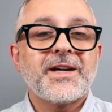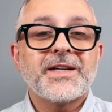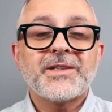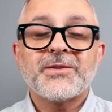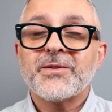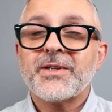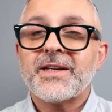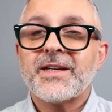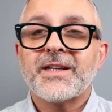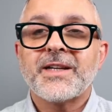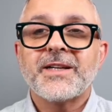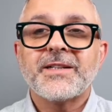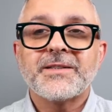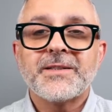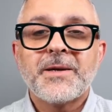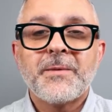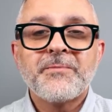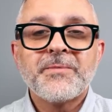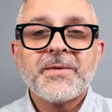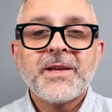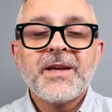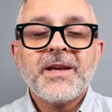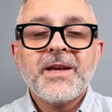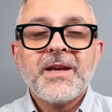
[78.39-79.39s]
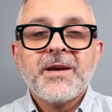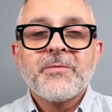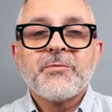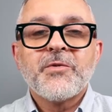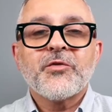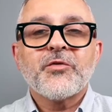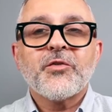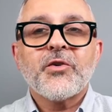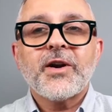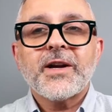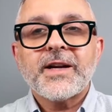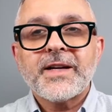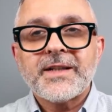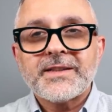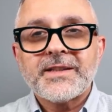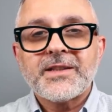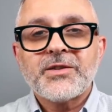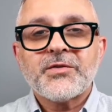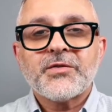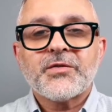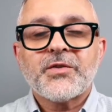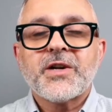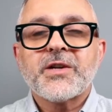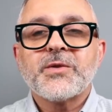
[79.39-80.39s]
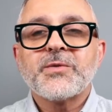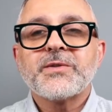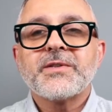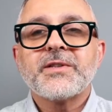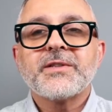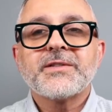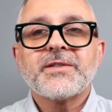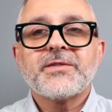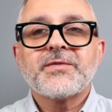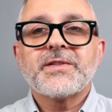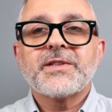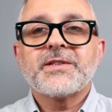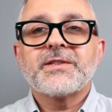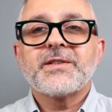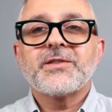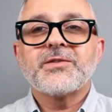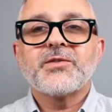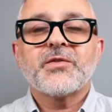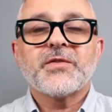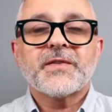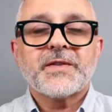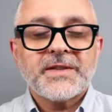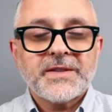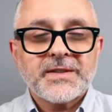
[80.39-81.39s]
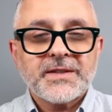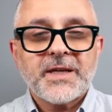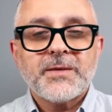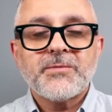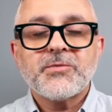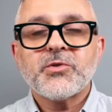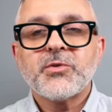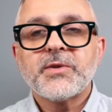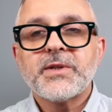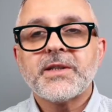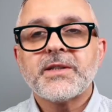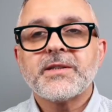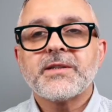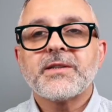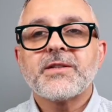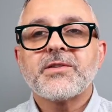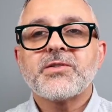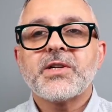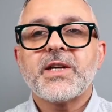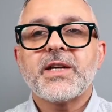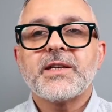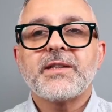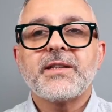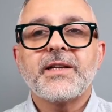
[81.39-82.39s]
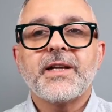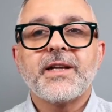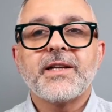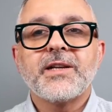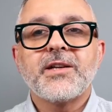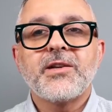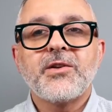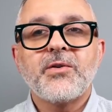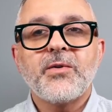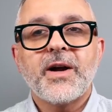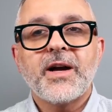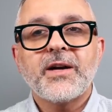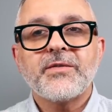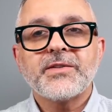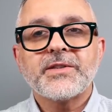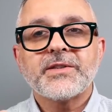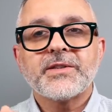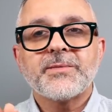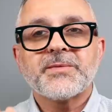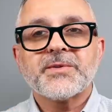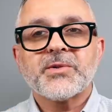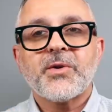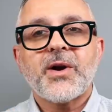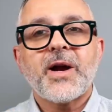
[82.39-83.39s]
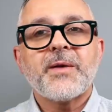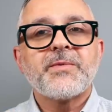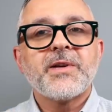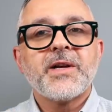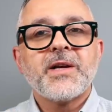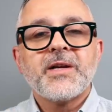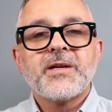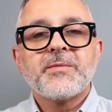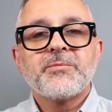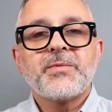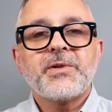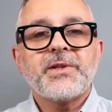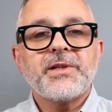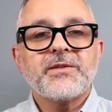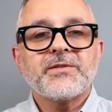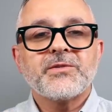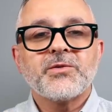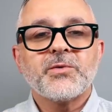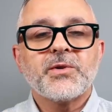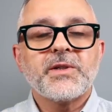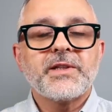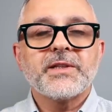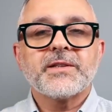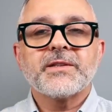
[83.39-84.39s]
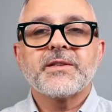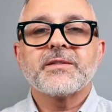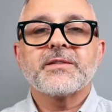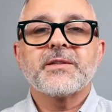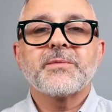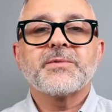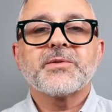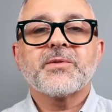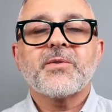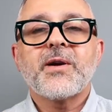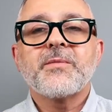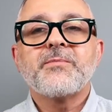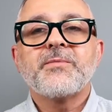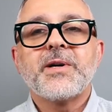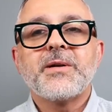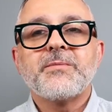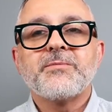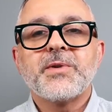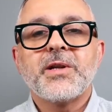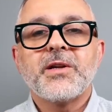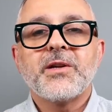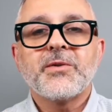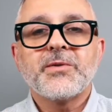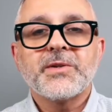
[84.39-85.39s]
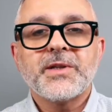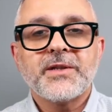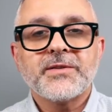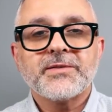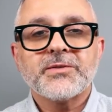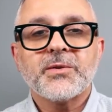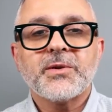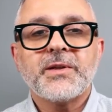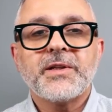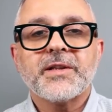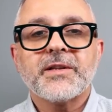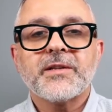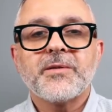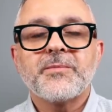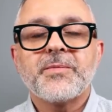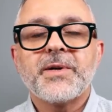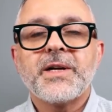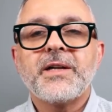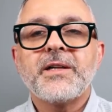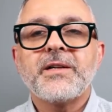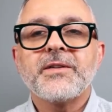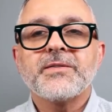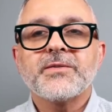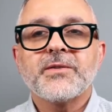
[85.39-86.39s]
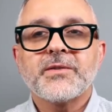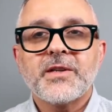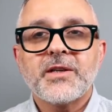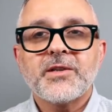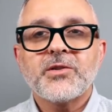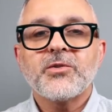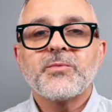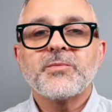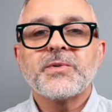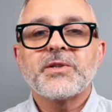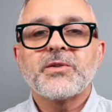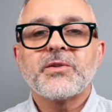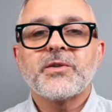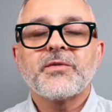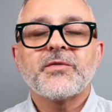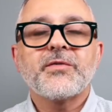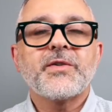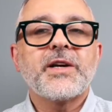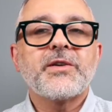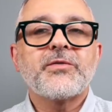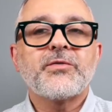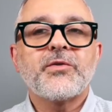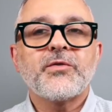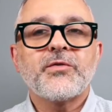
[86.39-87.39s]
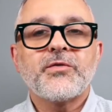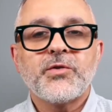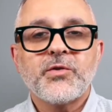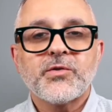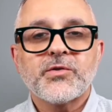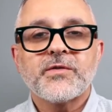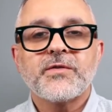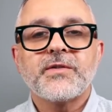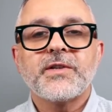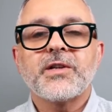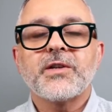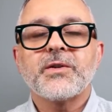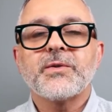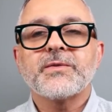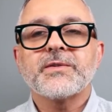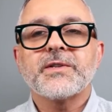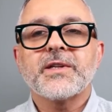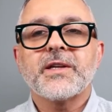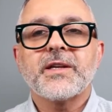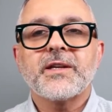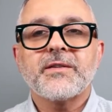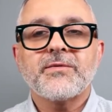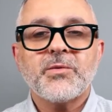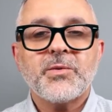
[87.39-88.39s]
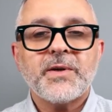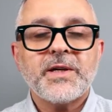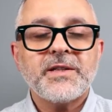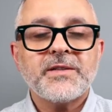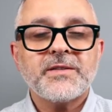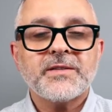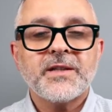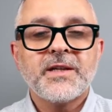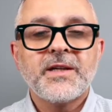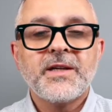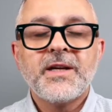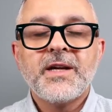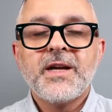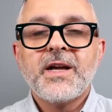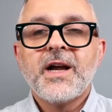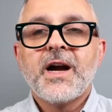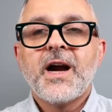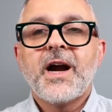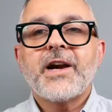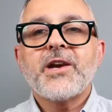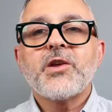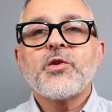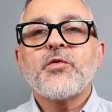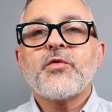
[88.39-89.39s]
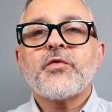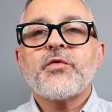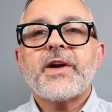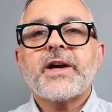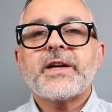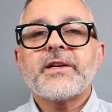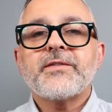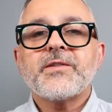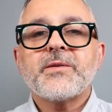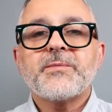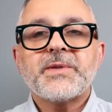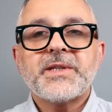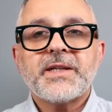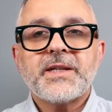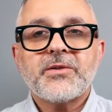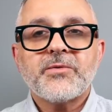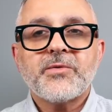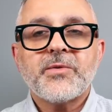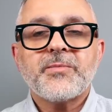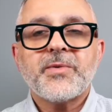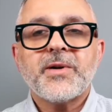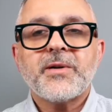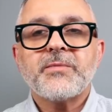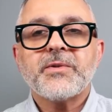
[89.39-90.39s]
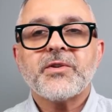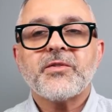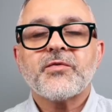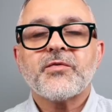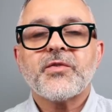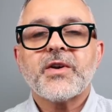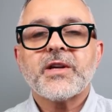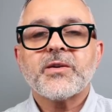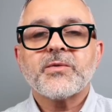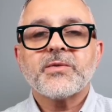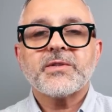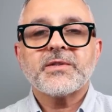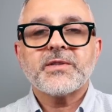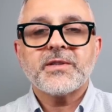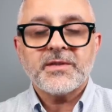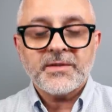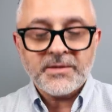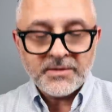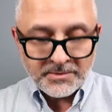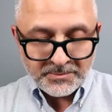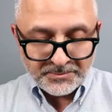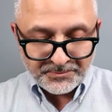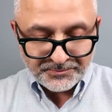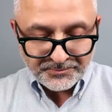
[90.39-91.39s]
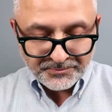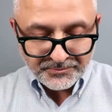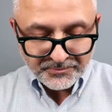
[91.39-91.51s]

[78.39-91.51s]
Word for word: I don't get it. Before I get to the fragrances, if this is your first time tuning into the channel and you haven't subscribed, please do click the subscribe button below and also click the bell so that you'll be notified for future videos and giveaways. Are you a fan of the Banana Republic fragrances?